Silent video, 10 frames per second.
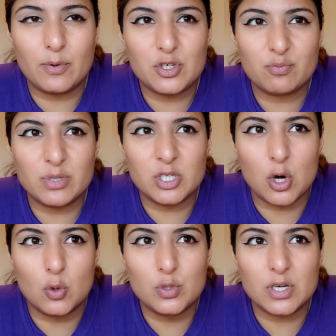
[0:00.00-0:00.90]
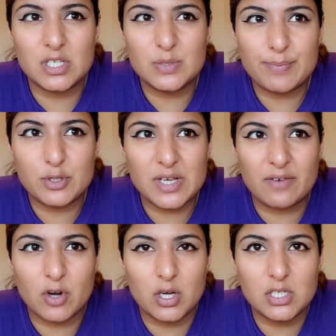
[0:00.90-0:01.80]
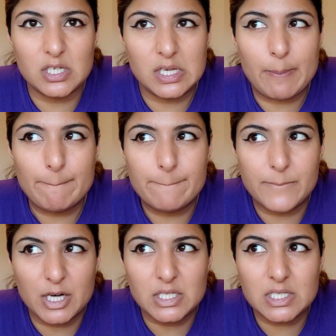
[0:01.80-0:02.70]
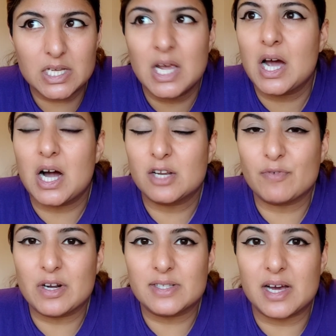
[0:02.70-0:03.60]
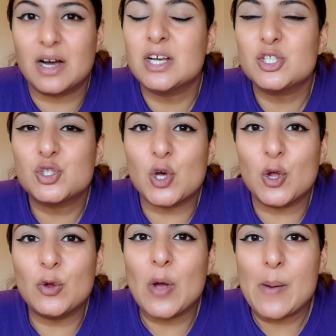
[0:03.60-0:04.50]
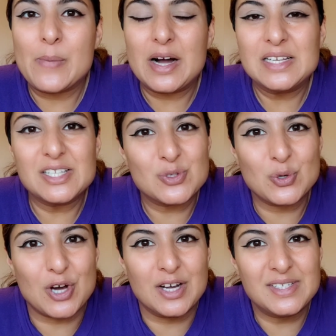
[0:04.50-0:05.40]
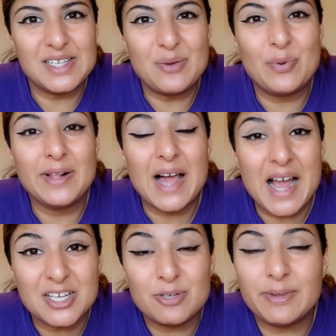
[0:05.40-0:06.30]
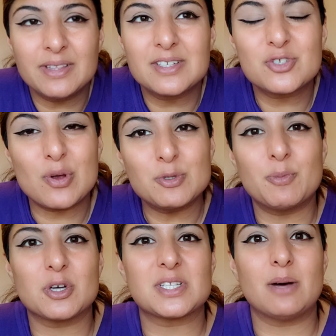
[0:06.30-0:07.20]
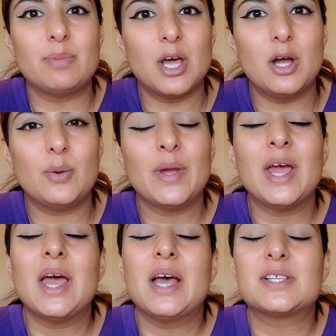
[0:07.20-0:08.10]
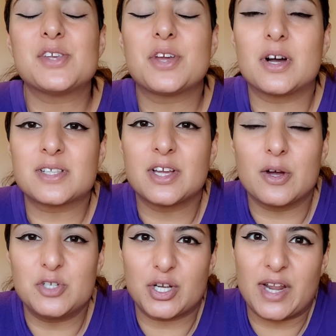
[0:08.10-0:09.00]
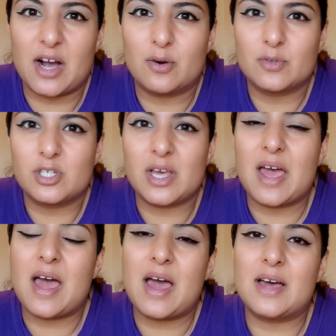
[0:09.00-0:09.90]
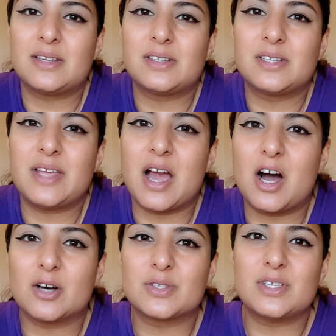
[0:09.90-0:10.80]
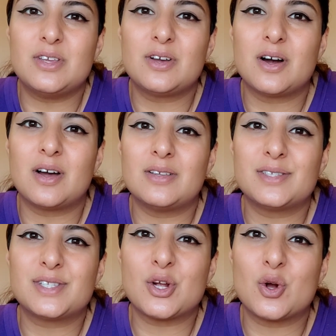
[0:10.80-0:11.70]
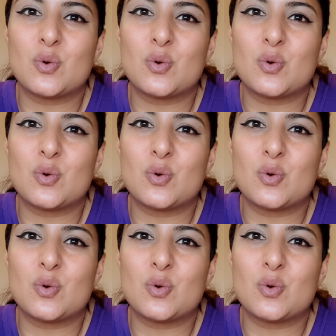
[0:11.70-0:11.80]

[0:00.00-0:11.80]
which I've been told I'm supposed to have an ID, but I didn't realise that. So my Discord ID will actually be in the description box down below, so you guys can go check it out. And yeah, I'll see you guys